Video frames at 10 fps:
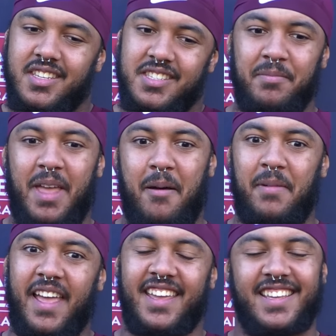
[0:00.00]
sometimes,
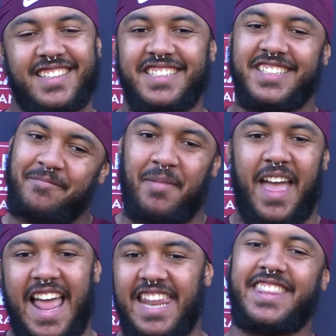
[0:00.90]
like,
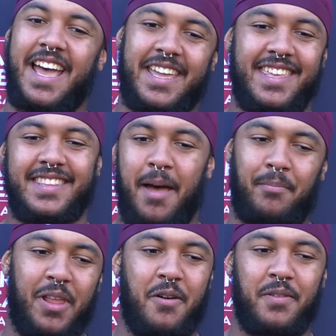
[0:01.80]
I let that
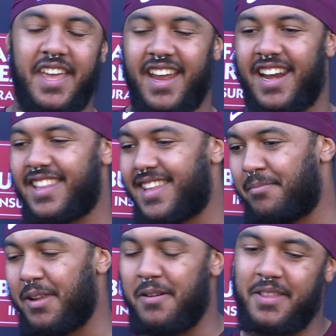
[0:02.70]
play over there, I let
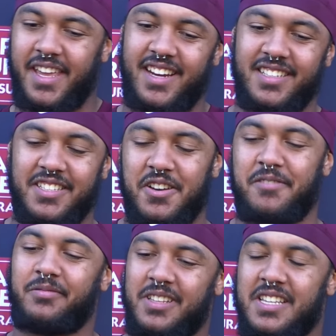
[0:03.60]
that play over there. So
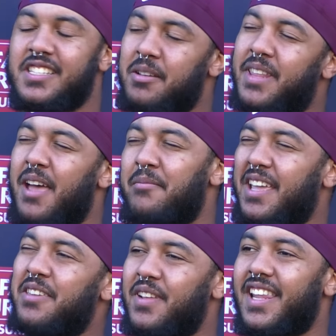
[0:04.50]
sometimes,
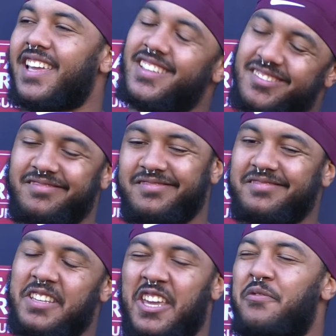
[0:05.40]
like, you feel like
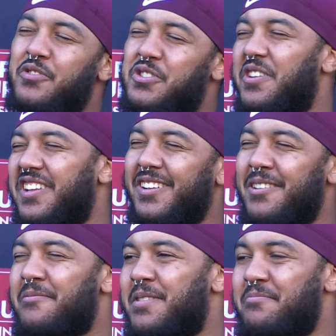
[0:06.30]
kind of frustrating a
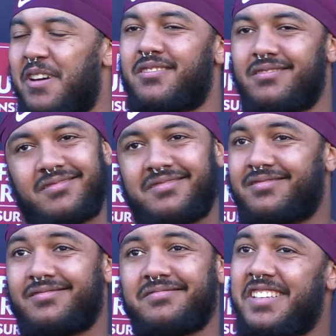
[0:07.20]
little bit, but
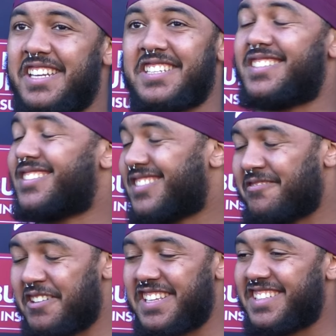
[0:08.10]
it is
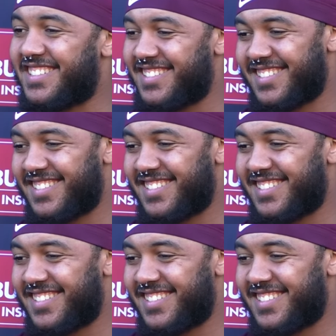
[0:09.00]
what it is.